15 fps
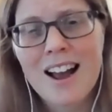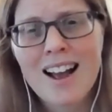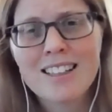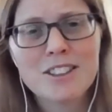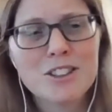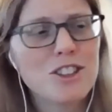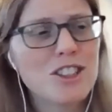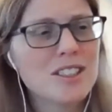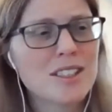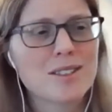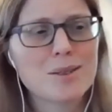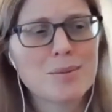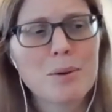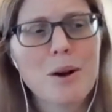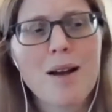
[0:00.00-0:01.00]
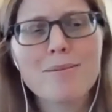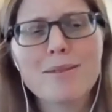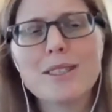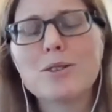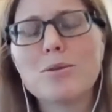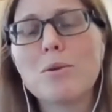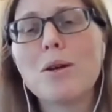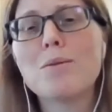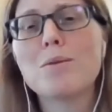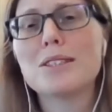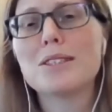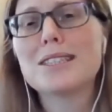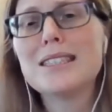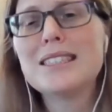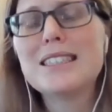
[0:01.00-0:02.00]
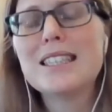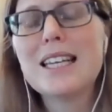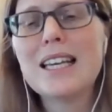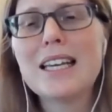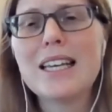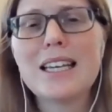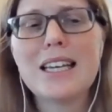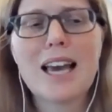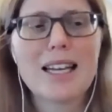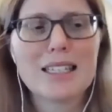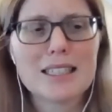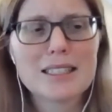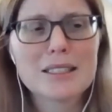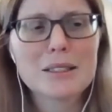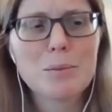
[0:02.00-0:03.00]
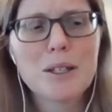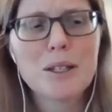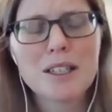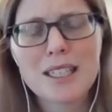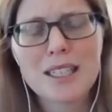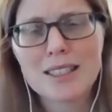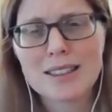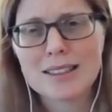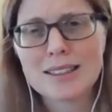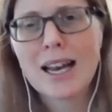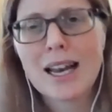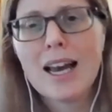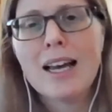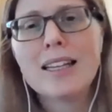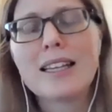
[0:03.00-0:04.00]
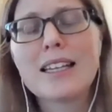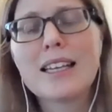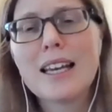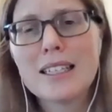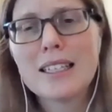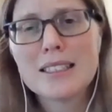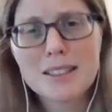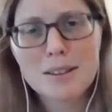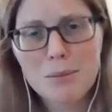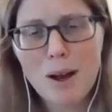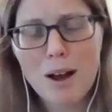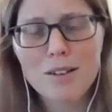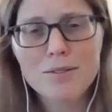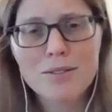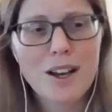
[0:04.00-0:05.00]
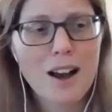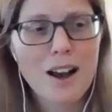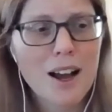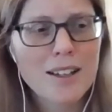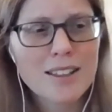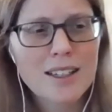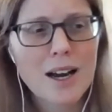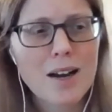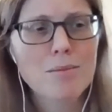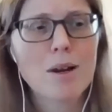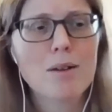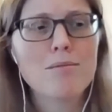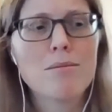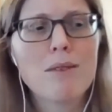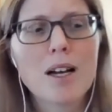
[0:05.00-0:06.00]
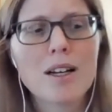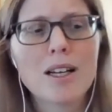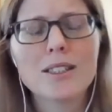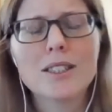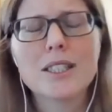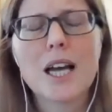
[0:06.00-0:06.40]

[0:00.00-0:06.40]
as Jesus promised, we will see and experience the kingdom of God come among us,